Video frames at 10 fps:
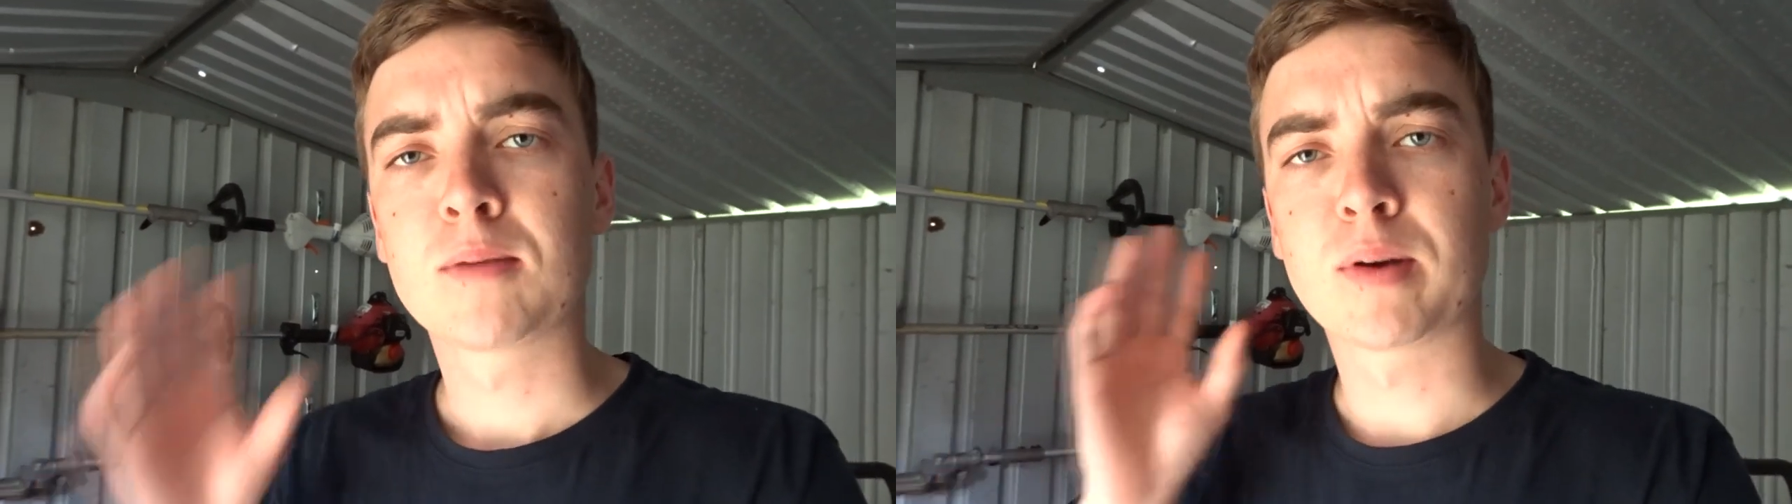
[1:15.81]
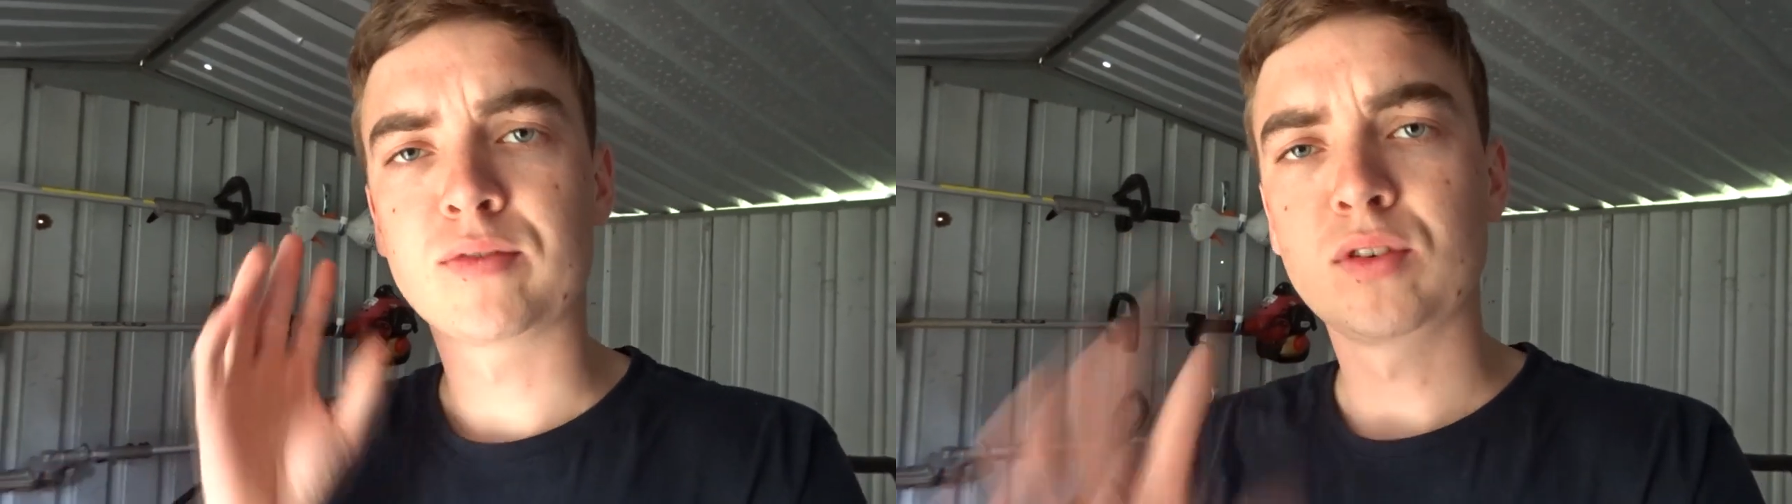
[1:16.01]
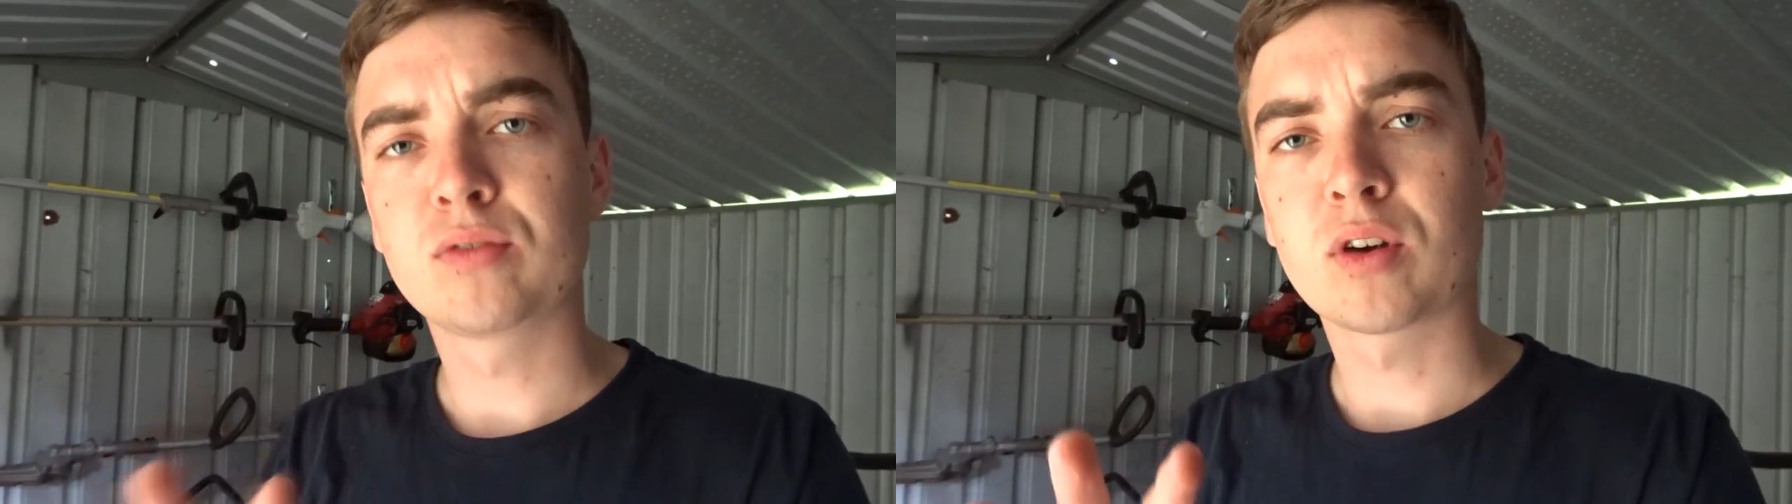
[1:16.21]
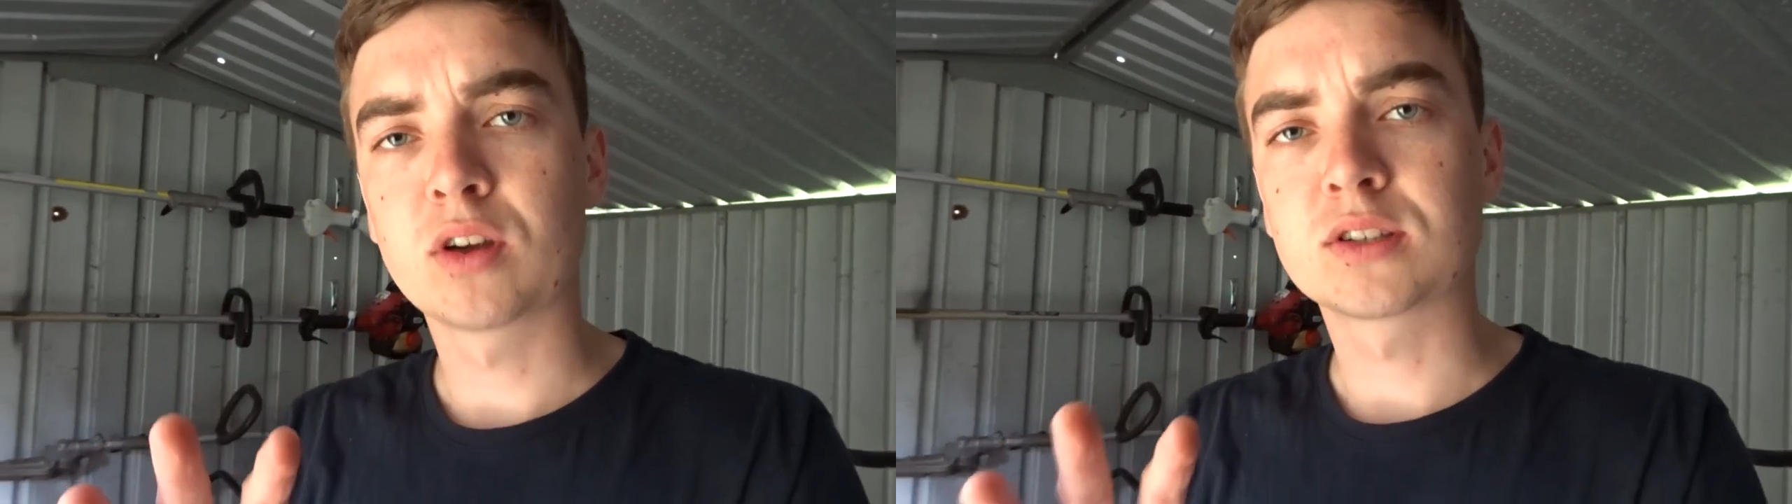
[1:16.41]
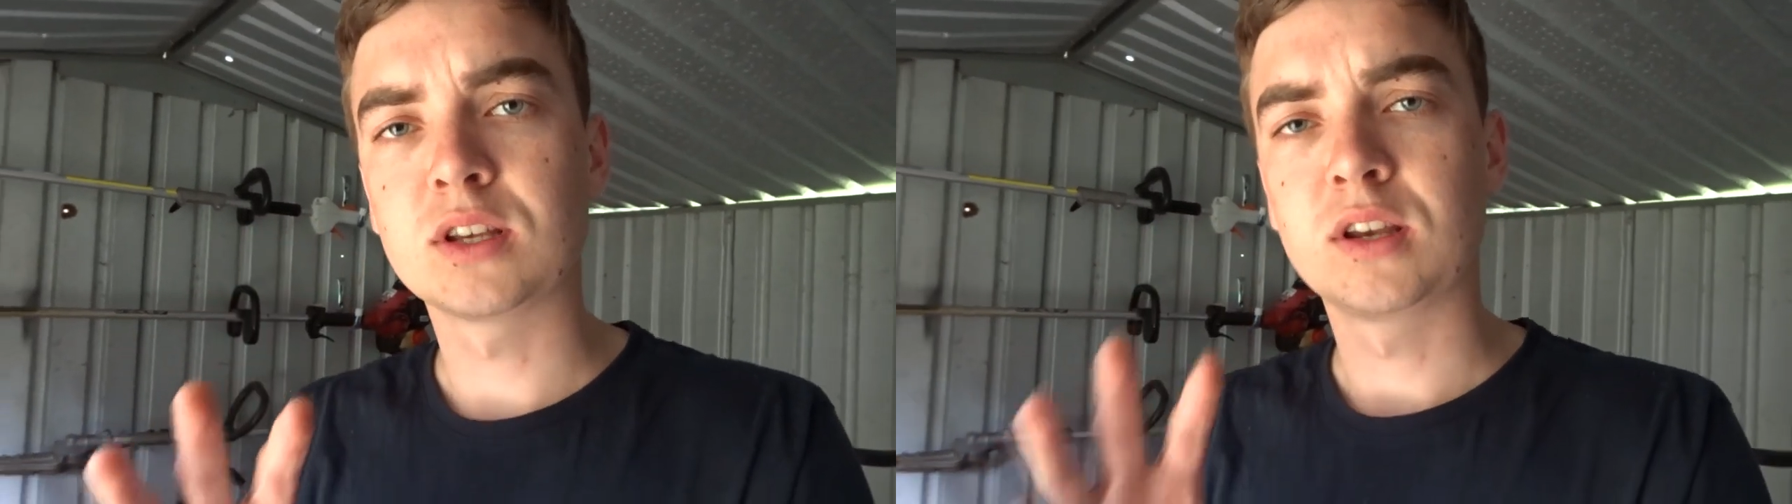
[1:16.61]
But for you
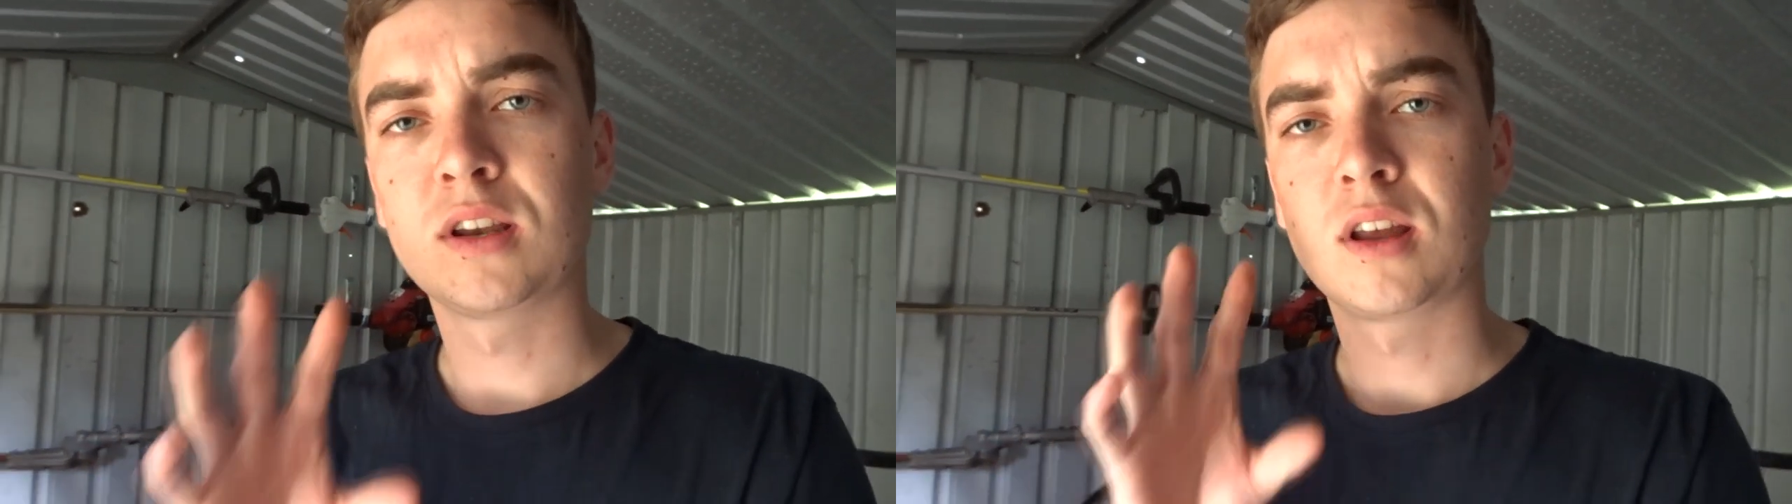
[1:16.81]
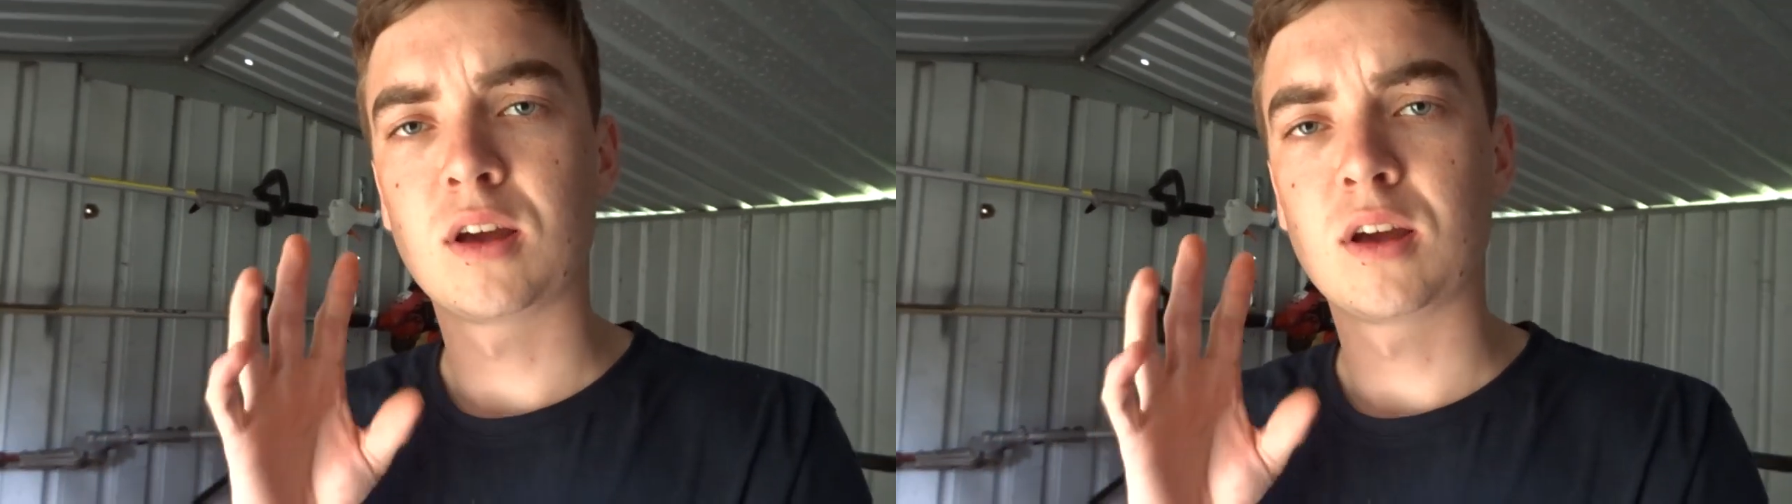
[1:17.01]
folks in